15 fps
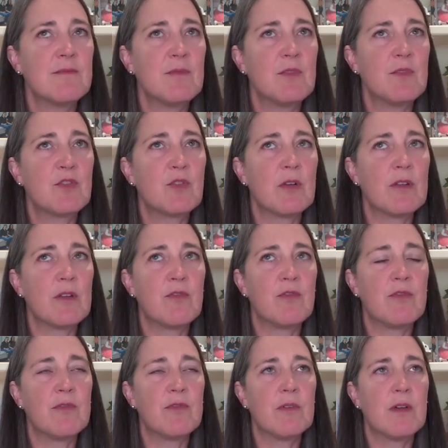sort
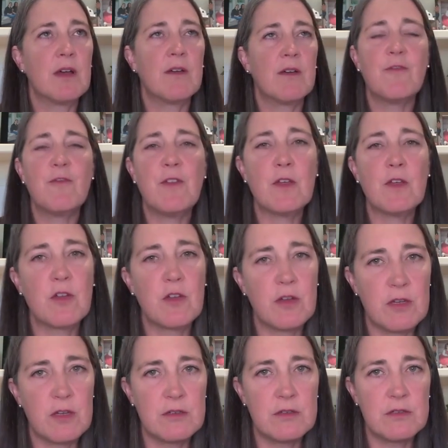of a
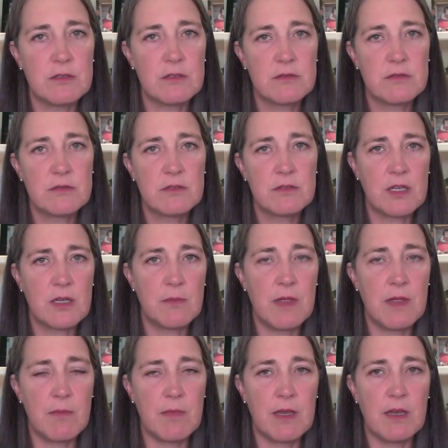feel-good
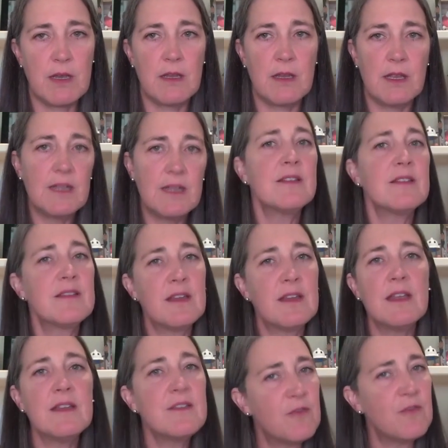commitment.
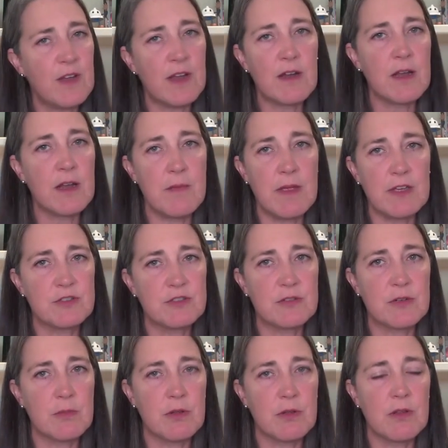It's very
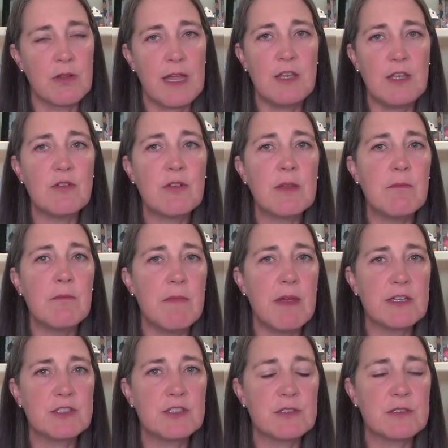measurable, and you can
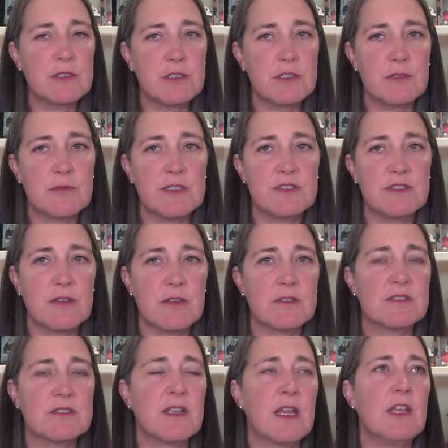measure your
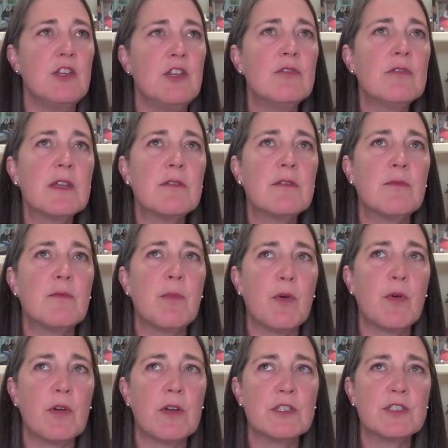results, and you can
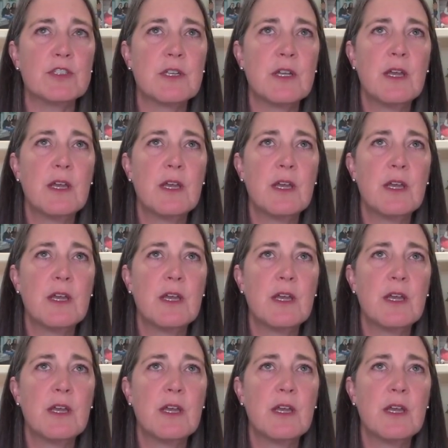push.